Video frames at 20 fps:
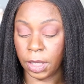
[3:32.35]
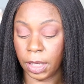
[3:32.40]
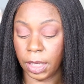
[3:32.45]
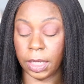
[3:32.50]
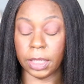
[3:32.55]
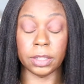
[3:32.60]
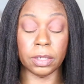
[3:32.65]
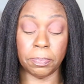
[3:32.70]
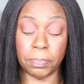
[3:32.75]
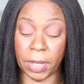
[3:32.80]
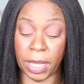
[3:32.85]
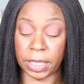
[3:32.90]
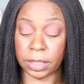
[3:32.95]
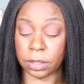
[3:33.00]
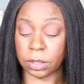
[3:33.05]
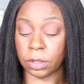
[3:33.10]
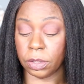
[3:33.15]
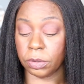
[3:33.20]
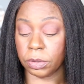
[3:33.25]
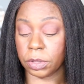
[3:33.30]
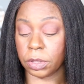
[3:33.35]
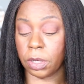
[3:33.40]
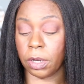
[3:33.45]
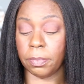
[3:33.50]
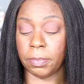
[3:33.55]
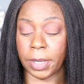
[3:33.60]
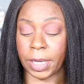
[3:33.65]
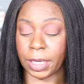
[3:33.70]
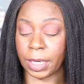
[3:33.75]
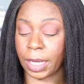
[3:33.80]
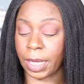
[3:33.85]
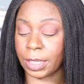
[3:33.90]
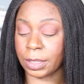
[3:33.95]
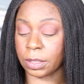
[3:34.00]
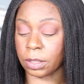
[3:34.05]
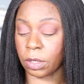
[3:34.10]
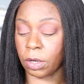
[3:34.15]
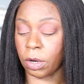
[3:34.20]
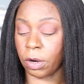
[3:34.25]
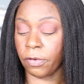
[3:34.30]
And the base notes are
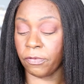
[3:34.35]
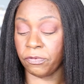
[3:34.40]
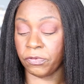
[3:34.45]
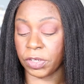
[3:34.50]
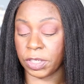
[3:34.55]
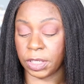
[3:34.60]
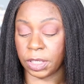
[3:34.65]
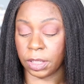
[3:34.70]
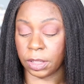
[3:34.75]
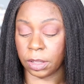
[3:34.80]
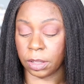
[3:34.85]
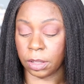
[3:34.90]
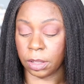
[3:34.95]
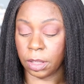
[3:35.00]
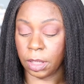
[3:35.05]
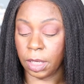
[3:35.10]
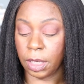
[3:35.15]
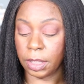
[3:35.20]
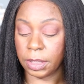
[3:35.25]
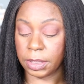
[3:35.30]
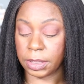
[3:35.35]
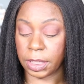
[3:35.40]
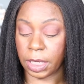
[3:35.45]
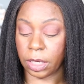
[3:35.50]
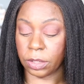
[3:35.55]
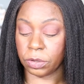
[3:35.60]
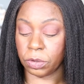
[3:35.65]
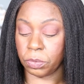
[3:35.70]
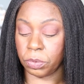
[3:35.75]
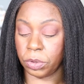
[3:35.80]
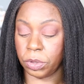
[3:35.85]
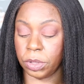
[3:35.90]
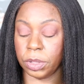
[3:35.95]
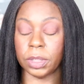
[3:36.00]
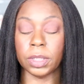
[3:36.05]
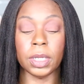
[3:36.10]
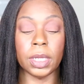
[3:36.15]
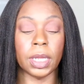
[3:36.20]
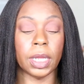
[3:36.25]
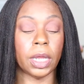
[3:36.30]
Madagascar, vanilla,
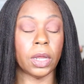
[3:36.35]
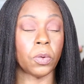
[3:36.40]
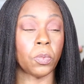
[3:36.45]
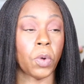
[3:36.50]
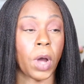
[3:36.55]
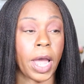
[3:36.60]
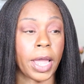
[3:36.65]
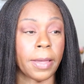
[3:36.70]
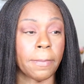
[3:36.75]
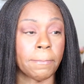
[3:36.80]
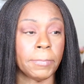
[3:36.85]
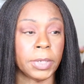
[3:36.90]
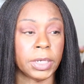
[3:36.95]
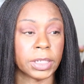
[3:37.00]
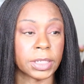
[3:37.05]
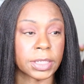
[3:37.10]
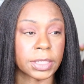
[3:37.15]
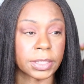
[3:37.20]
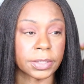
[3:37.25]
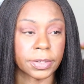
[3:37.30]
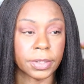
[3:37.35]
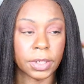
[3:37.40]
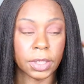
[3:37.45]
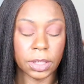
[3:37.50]
sandalwood, and white musk.